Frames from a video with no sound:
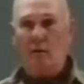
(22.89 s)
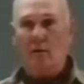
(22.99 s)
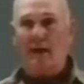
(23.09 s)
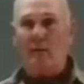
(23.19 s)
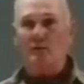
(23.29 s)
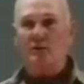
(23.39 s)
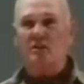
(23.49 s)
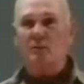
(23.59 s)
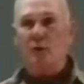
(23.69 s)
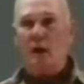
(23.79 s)
That was a
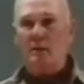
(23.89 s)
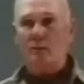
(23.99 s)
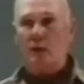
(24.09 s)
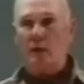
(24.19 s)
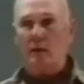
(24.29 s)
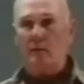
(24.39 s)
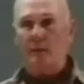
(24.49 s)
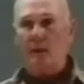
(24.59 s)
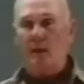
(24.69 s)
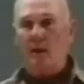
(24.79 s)
surprise brake.
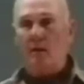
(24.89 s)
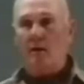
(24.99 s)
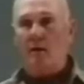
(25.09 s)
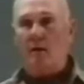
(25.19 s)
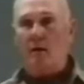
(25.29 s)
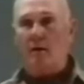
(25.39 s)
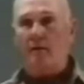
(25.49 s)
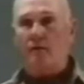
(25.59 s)
There are